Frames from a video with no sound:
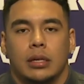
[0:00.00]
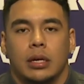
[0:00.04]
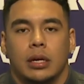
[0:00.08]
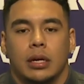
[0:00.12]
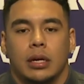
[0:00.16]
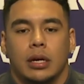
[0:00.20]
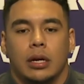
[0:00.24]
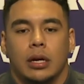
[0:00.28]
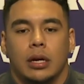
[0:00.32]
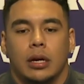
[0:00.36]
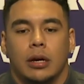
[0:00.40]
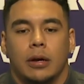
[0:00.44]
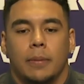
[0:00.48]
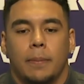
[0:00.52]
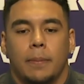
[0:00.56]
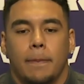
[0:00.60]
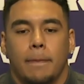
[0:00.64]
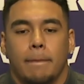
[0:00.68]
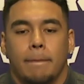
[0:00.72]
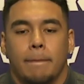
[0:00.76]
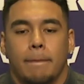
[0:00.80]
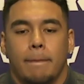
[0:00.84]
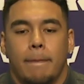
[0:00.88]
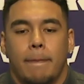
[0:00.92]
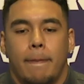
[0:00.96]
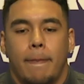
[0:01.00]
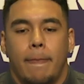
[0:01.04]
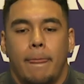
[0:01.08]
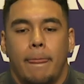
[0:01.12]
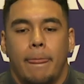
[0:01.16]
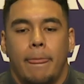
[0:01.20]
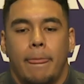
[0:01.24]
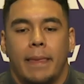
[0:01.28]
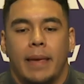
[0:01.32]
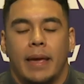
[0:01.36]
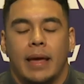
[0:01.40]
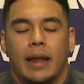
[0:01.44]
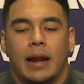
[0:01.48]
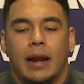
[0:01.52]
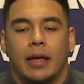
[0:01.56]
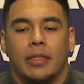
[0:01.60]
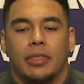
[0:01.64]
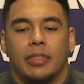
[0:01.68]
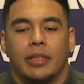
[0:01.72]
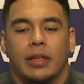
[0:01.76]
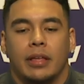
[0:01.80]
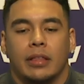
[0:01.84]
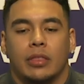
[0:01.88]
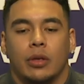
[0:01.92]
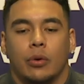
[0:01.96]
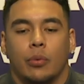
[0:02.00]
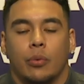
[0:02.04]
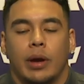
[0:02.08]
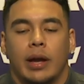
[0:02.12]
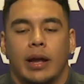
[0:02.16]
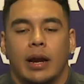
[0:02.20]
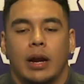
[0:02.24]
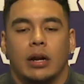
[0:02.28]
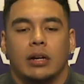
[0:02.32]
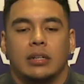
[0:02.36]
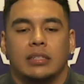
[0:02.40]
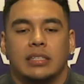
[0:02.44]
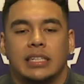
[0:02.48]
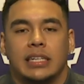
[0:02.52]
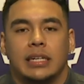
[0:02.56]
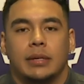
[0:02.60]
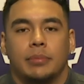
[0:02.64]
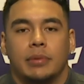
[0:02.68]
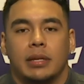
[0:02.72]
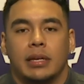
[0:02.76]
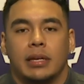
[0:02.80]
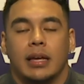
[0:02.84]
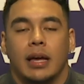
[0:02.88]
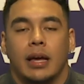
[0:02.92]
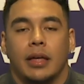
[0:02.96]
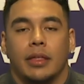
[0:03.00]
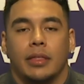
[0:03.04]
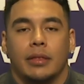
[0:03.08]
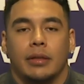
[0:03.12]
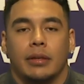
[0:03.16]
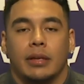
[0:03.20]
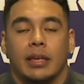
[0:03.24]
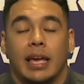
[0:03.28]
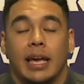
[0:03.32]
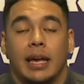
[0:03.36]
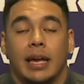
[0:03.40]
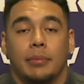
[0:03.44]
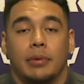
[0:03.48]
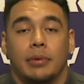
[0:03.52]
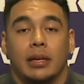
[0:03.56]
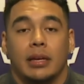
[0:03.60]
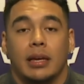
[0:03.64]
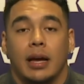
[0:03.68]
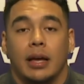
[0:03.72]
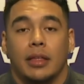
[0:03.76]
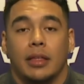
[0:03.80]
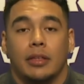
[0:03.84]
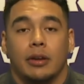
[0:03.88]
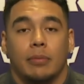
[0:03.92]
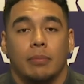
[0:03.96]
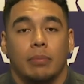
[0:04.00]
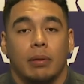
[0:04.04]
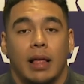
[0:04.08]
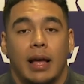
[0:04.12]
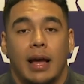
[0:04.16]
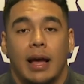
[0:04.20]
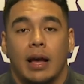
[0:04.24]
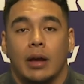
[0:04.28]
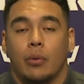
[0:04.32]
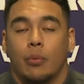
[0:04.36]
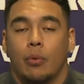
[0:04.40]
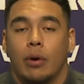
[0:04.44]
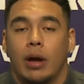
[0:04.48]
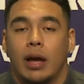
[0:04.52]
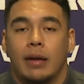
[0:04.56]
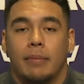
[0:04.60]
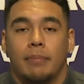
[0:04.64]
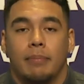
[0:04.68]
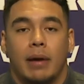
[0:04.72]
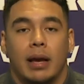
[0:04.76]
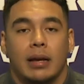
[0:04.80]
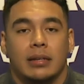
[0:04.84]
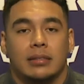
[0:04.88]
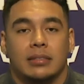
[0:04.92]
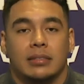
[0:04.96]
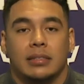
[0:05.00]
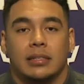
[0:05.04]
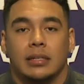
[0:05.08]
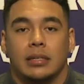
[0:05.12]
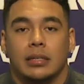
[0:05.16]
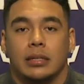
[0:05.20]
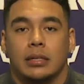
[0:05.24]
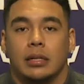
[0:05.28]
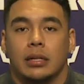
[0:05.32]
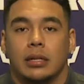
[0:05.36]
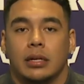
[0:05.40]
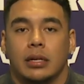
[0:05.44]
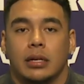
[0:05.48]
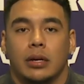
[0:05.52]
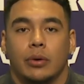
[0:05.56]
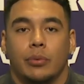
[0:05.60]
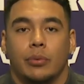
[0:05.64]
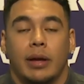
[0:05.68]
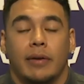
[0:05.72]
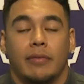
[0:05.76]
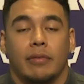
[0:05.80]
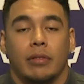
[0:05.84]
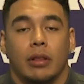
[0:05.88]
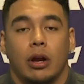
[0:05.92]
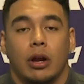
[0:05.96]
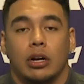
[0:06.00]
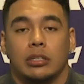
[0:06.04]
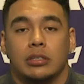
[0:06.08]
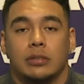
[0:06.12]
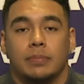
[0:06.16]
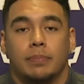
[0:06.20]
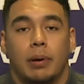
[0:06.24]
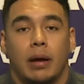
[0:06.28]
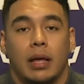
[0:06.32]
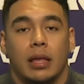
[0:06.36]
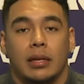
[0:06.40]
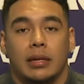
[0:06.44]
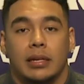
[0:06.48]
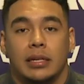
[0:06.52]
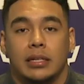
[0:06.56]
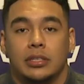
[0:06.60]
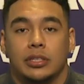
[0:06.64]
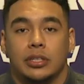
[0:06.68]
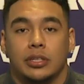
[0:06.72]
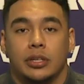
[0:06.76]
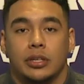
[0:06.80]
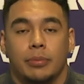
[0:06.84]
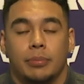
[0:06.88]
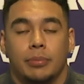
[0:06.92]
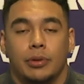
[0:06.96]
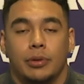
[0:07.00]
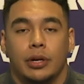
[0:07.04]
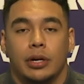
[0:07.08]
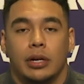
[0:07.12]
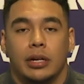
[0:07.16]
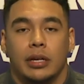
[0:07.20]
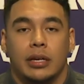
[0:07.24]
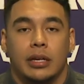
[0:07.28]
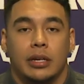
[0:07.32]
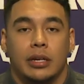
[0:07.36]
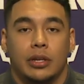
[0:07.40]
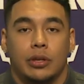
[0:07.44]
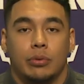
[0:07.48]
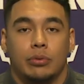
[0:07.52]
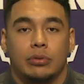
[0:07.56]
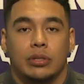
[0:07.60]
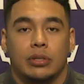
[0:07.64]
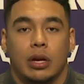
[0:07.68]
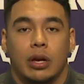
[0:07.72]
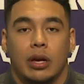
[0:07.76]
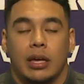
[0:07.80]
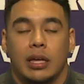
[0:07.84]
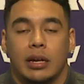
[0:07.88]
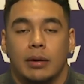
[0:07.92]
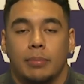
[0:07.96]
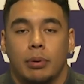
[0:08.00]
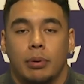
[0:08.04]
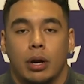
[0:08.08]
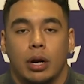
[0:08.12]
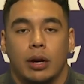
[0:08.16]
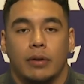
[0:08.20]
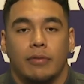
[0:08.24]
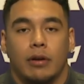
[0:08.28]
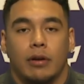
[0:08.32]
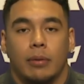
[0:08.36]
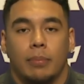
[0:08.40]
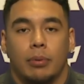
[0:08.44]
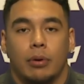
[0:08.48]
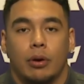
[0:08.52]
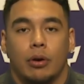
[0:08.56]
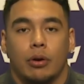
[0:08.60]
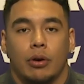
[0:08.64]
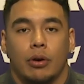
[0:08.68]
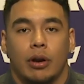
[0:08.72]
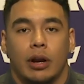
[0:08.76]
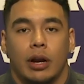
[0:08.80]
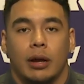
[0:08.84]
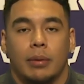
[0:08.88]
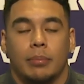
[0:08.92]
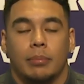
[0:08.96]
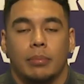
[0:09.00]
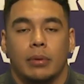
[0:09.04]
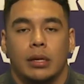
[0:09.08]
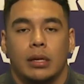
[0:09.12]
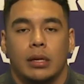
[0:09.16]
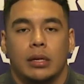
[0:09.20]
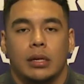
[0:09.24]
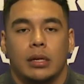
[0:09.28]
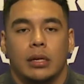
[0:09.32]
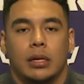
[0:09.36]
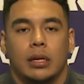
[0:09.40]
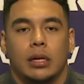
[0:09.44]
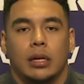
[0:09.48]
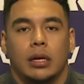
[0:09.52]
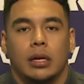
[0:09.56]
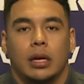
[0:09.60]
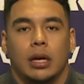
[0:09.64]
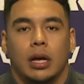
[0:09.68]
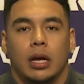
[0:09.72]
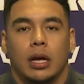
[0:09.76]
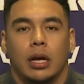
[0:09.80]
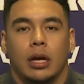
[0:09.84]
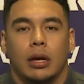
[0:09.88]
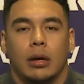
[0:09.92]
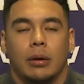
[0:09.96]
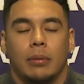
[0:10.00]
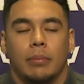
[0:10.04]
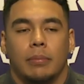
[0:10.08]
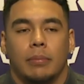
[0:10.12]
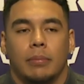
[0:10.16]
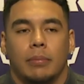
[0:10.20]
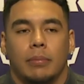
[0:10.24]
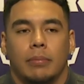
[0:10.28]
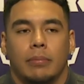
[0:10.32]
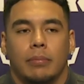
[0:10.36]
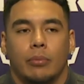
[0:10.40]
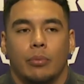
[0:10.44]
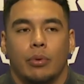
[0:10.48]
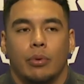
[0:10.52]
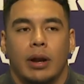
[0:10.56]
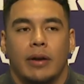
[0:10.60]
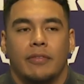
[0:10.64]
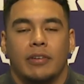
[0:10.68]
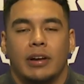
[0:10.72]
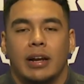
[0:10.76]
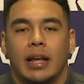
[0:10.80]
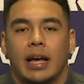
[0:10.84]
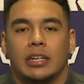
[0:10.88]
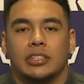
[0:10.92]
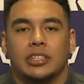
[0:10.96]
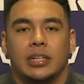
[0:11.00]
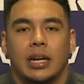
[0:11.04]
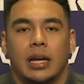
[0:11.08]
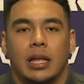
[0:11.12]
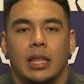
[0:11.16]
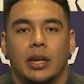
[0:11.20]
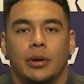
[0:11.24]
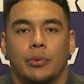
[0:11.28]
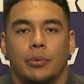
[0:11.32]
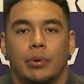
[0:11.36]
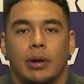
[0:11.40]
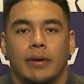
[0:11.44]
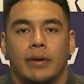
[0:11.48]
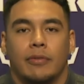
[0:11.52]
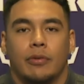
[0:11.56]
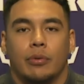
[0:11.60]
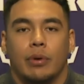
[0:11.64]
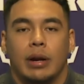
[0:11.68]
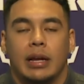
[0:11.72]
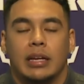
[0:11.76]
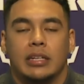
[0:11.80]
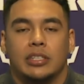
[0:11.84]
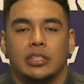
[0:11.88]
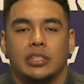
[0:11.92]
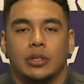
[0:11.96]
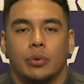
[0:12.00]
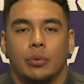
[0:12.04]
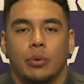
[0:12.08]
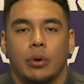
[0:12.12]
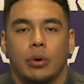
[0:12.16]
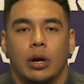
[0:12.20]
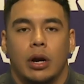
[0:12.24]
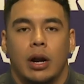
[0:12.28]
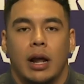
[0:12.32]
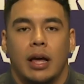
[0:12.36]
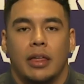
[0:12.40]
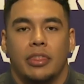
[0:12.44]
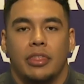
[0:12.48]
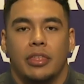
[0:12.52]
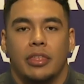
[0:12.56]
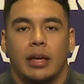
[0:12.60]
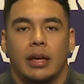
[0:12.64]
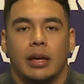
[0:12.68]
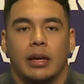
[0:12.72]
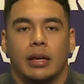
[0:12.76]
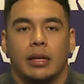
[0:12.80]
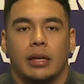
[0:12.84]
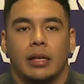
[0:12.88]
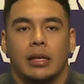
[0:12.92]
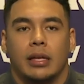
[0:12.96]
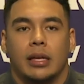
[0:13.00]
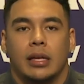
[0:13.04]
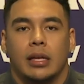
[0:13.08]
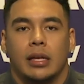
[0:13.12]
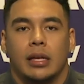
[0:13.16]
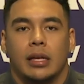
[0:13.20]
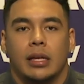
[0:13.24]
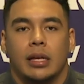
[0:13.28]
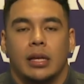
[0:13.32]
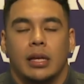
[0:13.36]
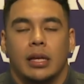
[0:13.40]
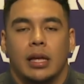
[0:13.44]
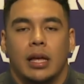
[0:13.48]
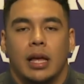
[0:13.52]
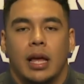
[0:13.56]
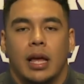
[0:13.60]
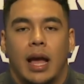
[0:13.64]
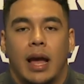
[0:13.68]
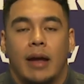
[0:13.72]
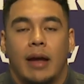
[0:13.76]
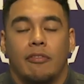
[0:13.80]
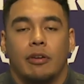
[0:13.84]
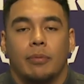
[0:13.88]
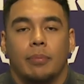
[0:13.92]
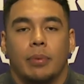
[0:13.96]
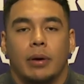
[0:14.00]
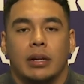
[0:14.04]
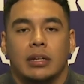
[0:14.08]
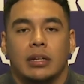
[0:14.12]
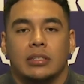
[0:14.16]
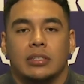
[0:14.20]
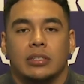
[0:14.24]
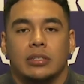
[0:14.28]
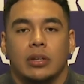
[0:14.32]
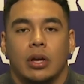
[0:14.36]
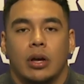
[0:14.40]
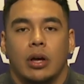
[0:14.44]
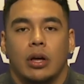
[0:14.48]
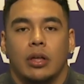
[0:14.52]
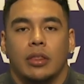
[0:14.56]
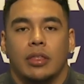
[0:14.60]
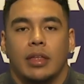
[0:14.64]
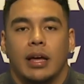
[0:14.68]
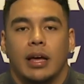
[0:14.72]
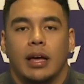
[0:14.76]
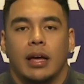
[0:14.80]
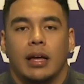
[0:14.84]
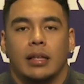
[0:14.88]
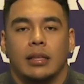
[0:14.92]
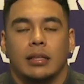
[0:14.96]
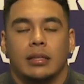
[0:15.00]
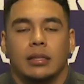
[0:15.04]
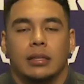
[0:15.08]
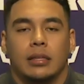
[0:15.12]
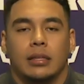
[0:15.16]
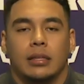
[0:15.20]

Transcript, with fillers: Um, and I think the way our team together came together, black, white, Mexican, uh, we have a large Polynesian community in Utah and a part of our program. Um, whatever nationality, whatever race you were, I think everybody saw that